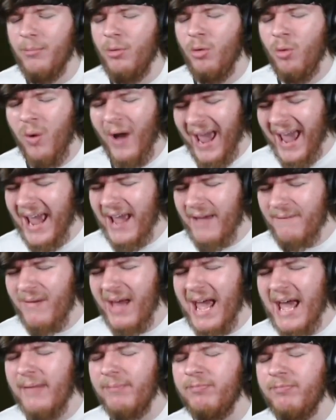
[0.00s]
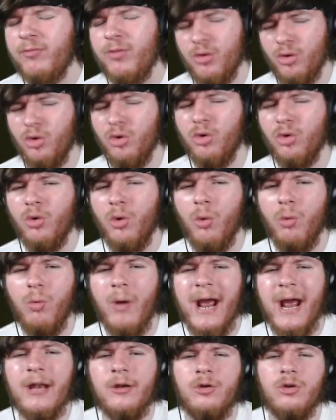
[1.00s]
waving through a
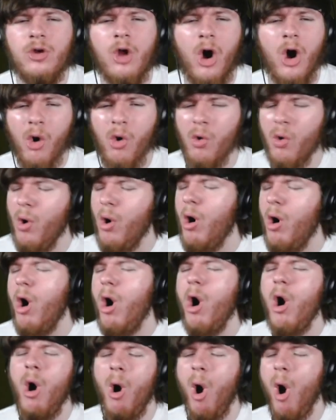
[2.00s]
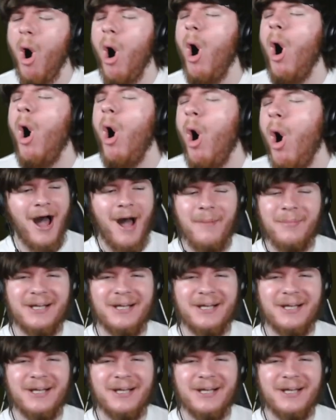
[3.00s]
window. Oh, I'm